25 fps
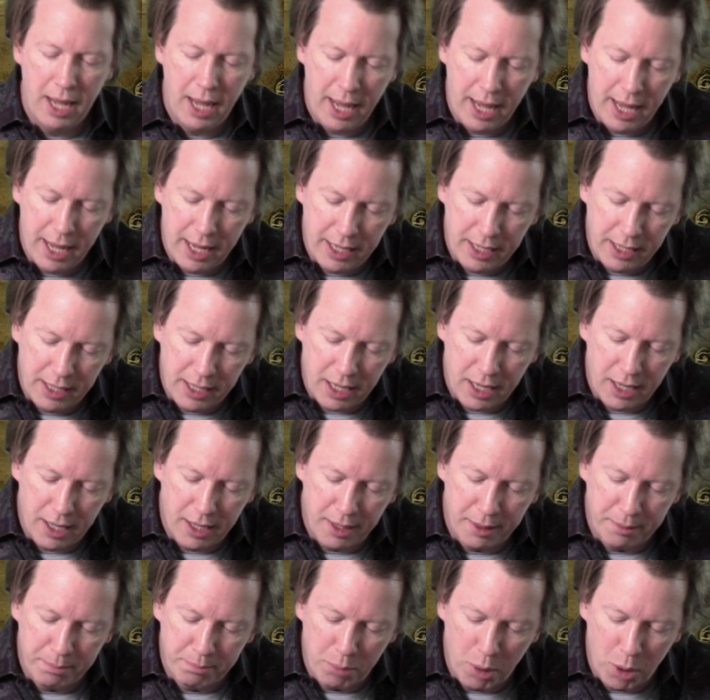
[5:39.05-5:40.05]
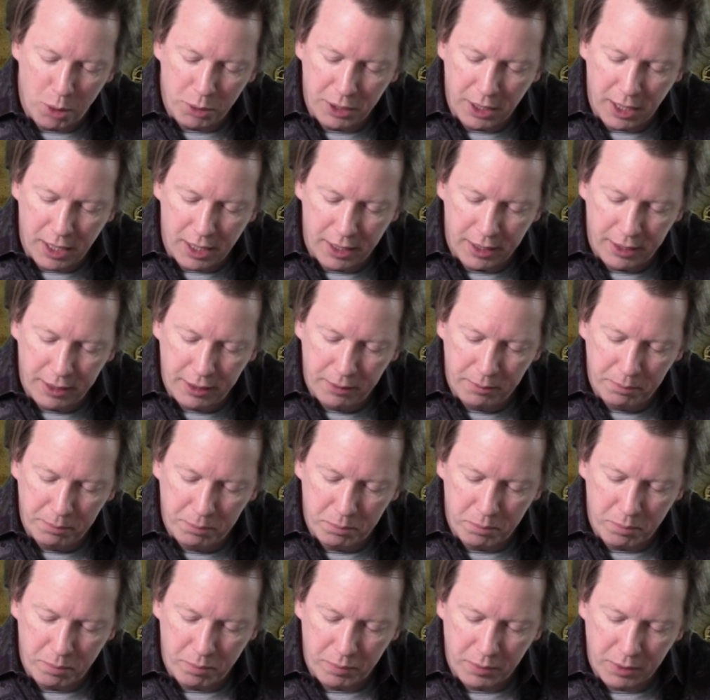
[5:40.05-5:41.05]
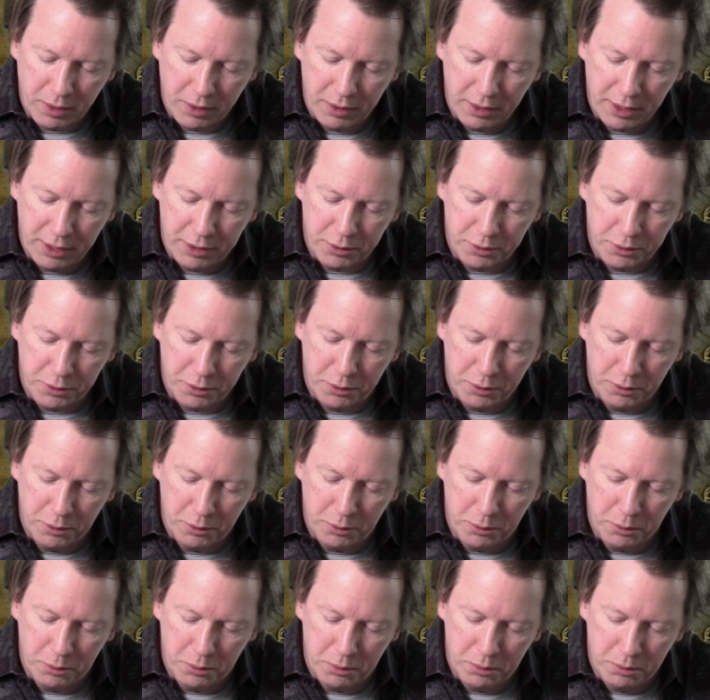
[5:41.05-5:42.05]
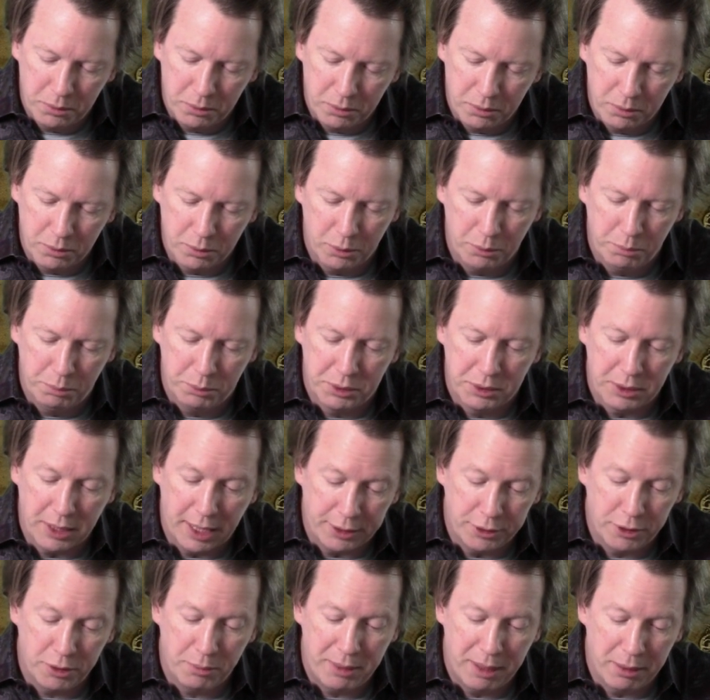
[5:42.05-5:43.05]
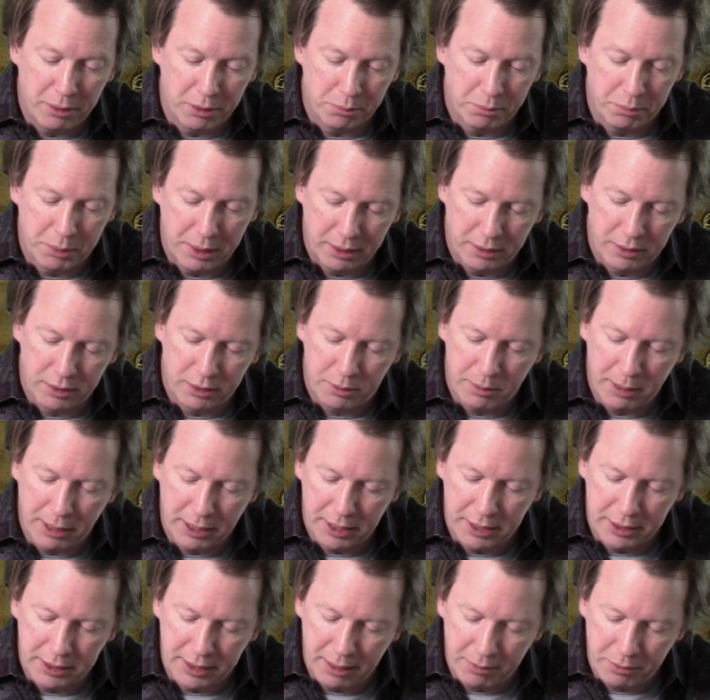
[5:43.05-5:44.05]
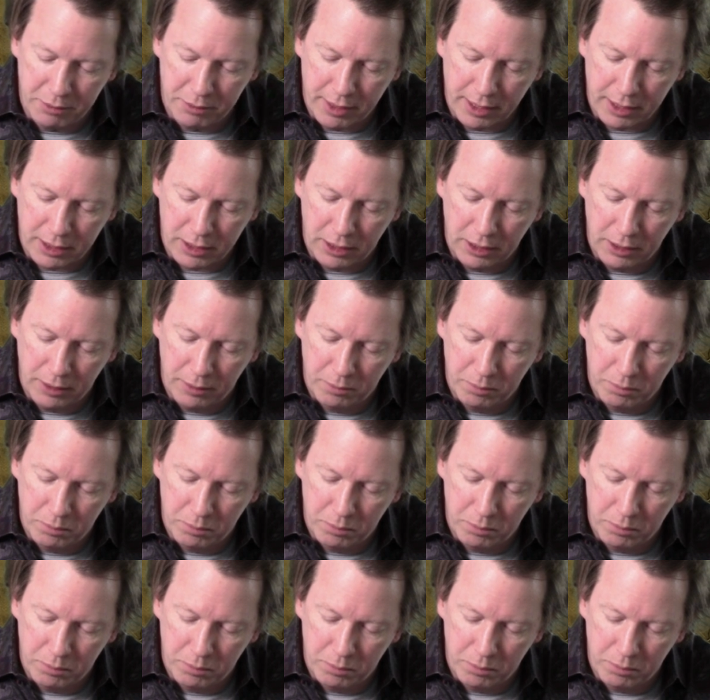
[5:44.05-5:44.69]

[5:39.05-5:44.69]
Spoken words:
And Bolyai. These are two... Oops, I should be able to spell his name correctly.